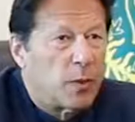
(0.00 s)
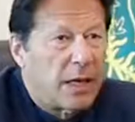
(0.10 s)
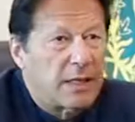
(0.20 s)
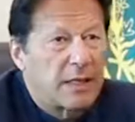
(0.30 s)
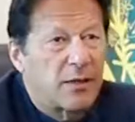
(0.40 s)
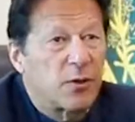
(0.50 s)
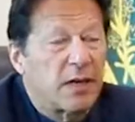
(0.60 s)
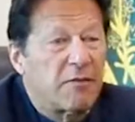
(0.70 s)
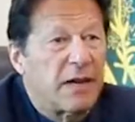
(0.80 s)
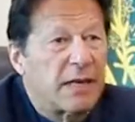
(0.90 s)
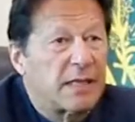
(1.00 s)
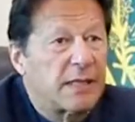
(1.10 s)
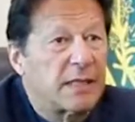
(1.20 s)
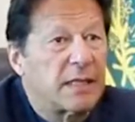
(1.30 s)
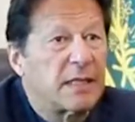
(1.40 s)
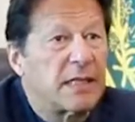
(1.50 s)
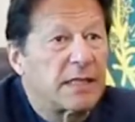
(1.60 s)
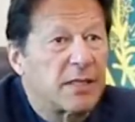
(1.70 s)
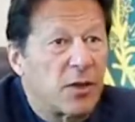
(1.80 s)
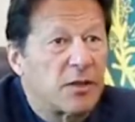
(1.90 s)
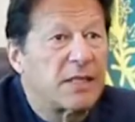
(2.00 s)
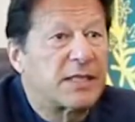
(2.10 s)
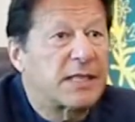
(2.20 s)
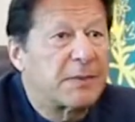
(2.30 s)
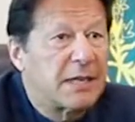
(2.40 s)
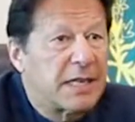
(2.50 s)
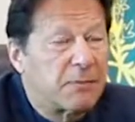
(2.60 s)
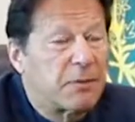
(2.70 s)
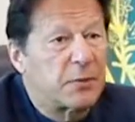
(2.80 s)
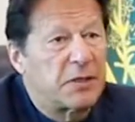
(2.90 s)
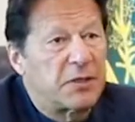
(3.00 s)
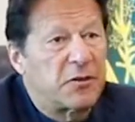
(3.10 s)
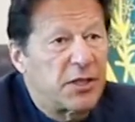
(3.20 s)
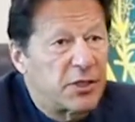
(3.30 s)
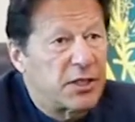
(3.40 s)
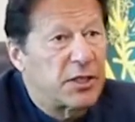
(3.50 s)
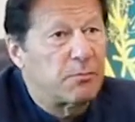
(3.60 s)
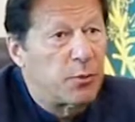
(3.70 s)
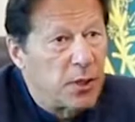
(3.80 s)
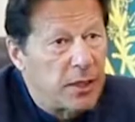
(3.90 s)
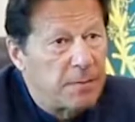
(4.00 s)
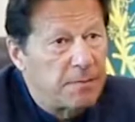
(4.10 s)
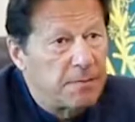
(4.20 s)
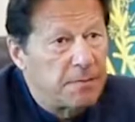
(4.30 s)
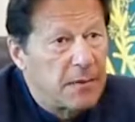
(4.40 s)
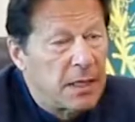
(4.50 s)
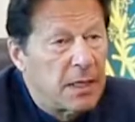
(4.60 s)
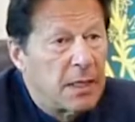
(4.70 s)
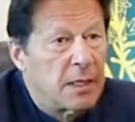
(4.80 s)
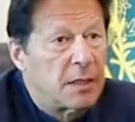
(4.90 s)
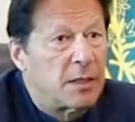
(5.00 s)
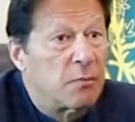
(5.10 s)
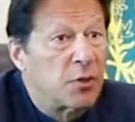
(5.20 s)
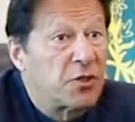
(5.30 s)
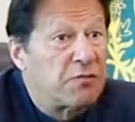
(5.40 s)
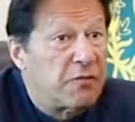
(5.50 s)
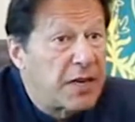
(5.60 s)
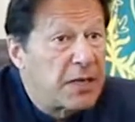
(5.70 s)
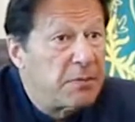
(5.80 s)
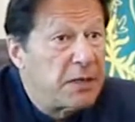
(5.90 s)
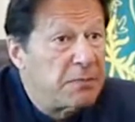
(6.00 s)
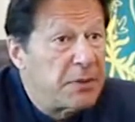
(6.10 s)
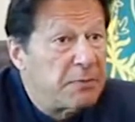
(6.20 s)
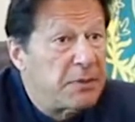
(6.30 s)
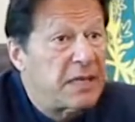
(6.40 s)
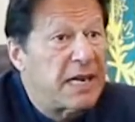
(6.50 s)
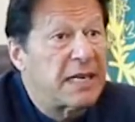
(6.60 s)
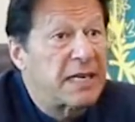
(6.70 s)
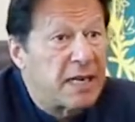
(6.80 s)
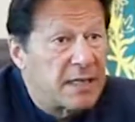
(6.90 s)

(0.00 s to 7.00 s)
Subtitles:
While the coronavirus does not discriminate between the rich and the poor, the most vulnerable people and